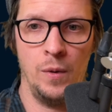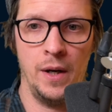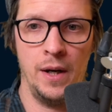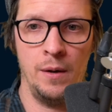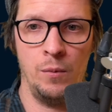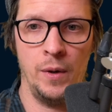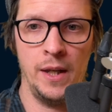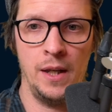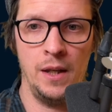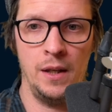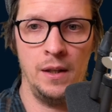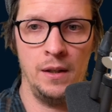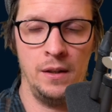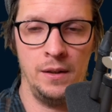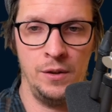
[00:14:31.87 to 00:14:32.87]
where
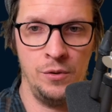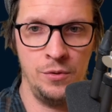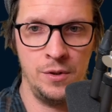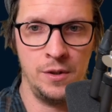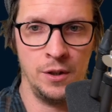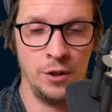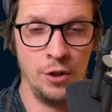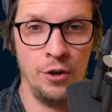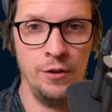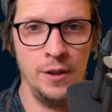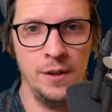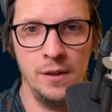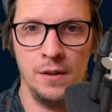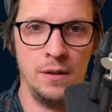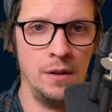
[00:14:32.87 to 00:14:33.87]
we use the
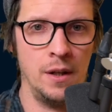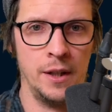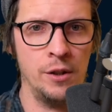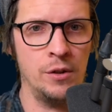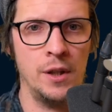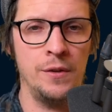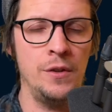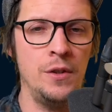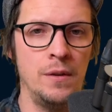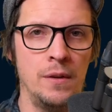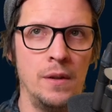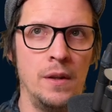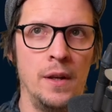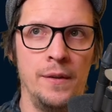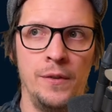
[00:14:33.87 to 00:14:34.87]
current, like you can,
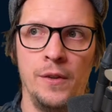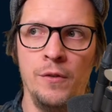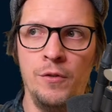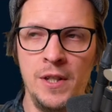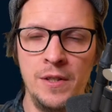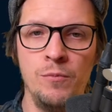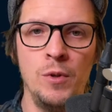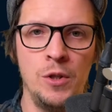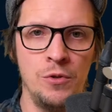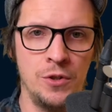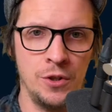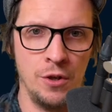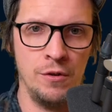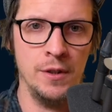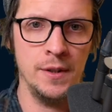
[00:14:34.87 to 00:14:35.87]
uh, the reason we
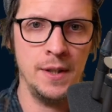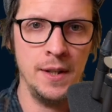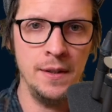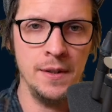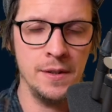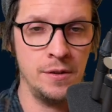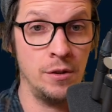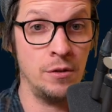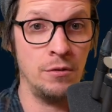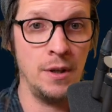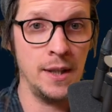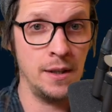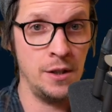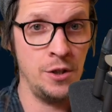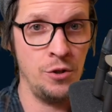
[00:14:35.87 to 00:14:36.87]
use current here is to
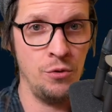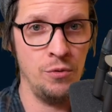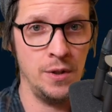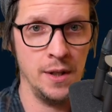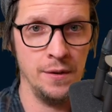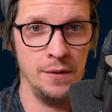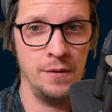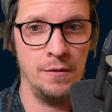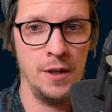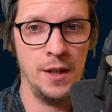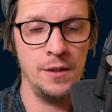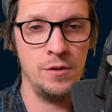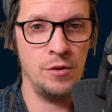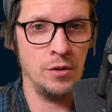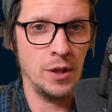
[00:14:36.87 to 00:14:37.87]
create a union,
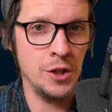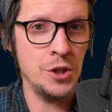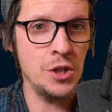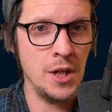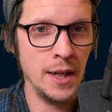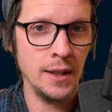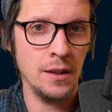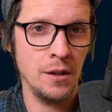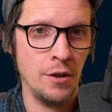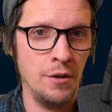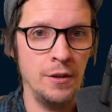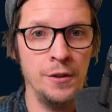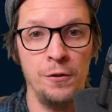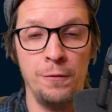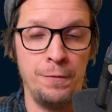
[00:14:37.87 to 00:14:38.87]
right? So you can check
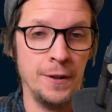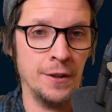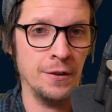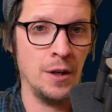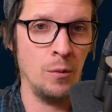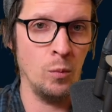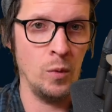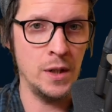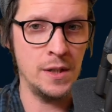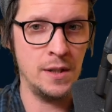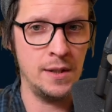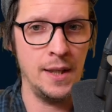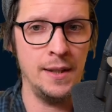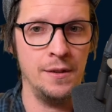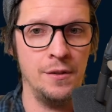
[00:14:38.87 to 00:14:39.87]
current to figure out which
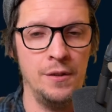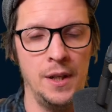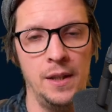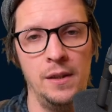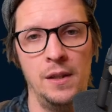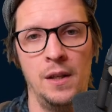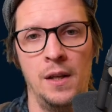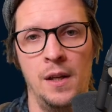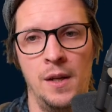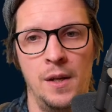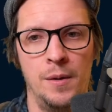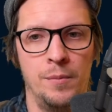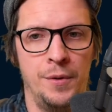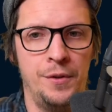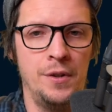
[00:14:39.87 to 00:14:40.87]
state you're in,
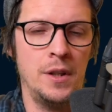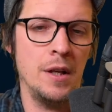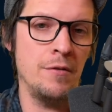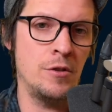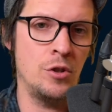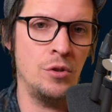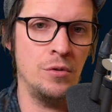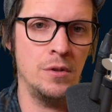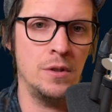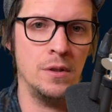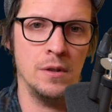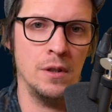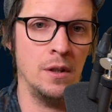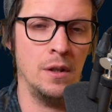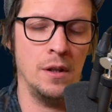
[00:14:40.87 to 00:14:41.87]
but you can choose
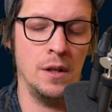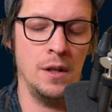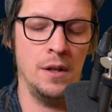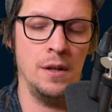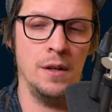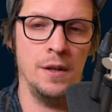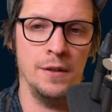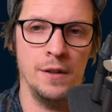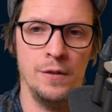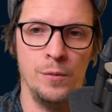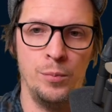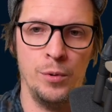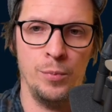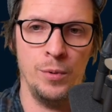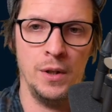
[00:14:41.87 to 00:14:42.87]
an, uh,
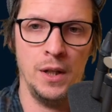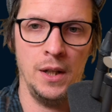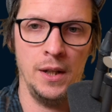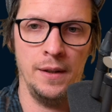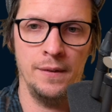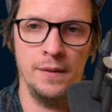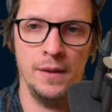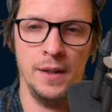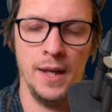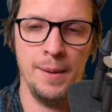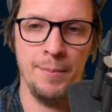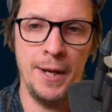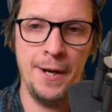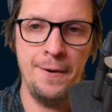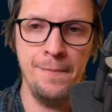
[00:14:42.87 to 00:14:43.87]
another property
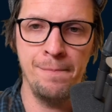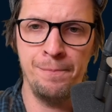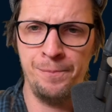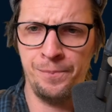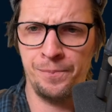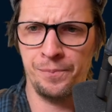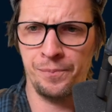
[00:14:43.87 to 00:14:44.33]
name here.